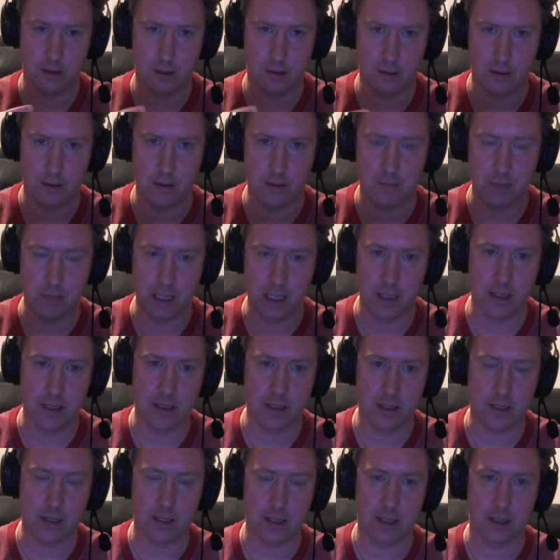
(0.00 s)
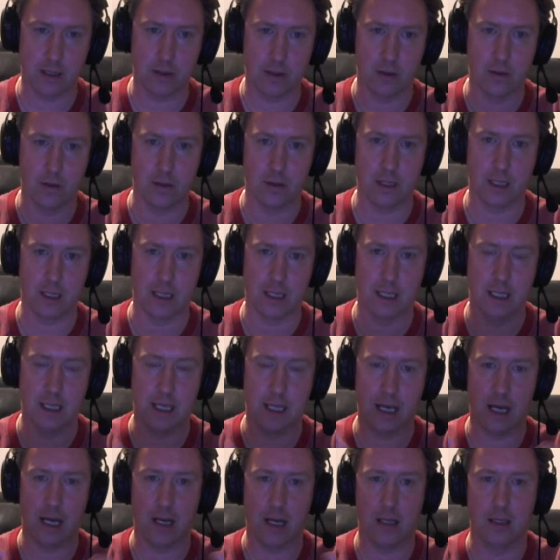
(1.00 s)
the means to congregate
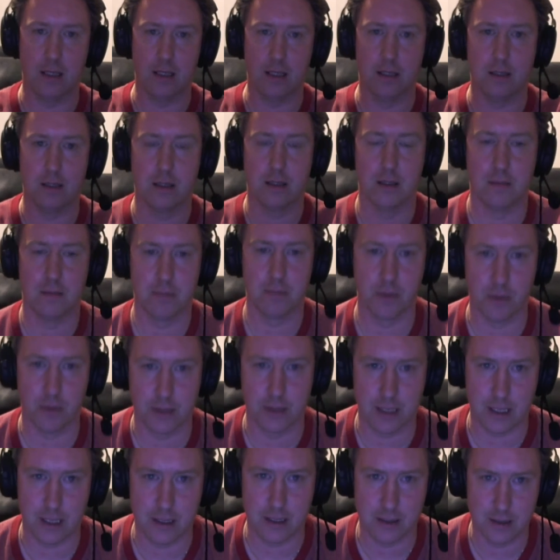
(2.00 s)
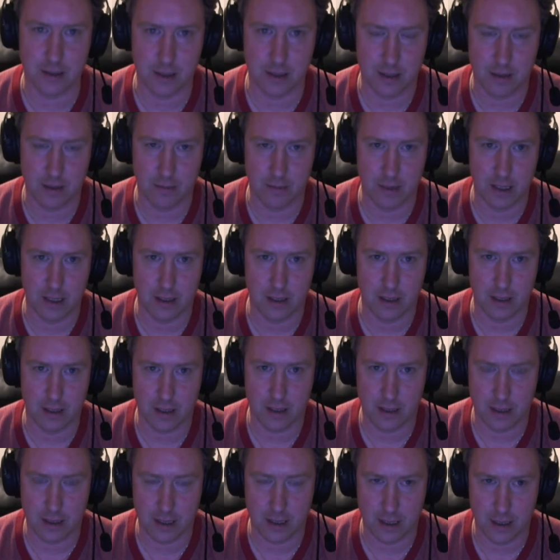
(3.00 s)
and protest in the way that
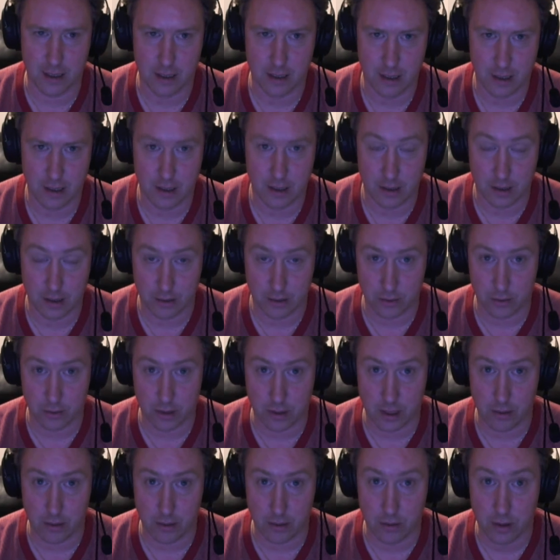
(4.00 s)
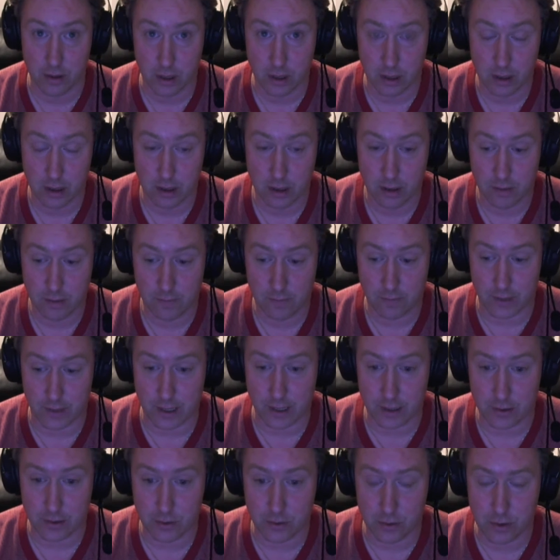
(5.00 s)
they, they do now
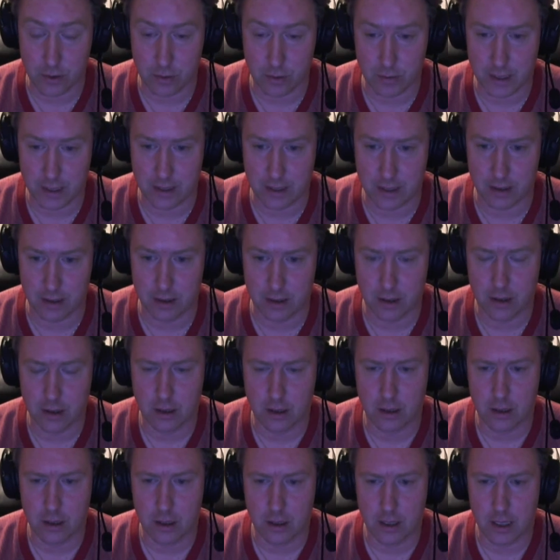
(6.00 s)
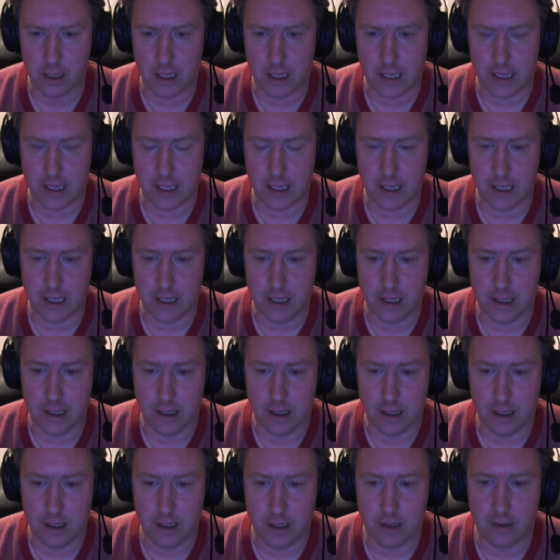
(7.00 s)
via social media. Uh,
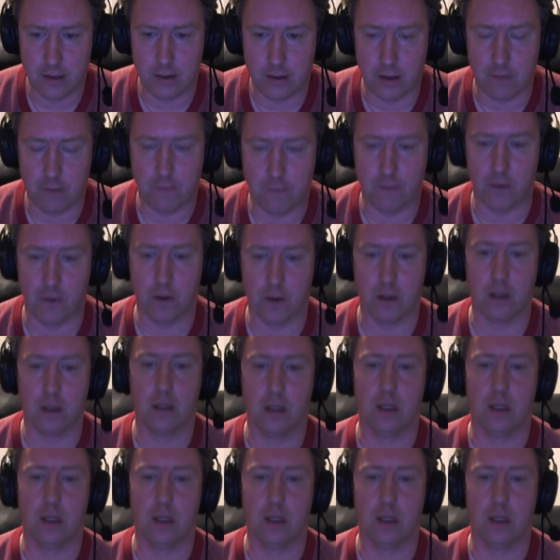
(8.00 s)
therefore,